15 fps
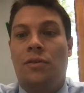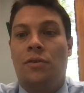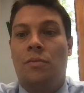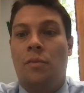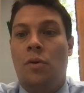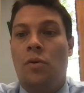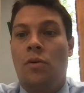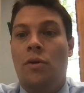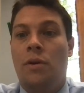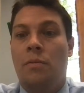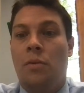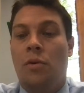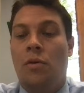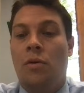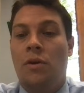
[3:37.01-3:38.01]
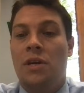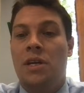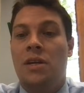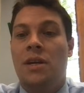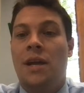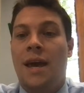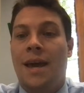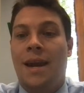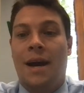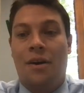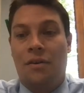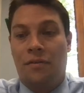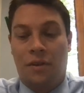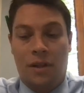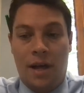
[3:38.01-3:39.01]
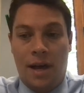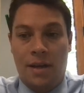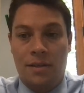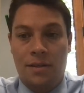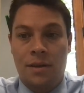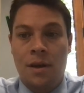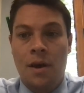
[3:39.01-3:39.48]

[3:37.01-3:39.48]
learn more and more in and out of class.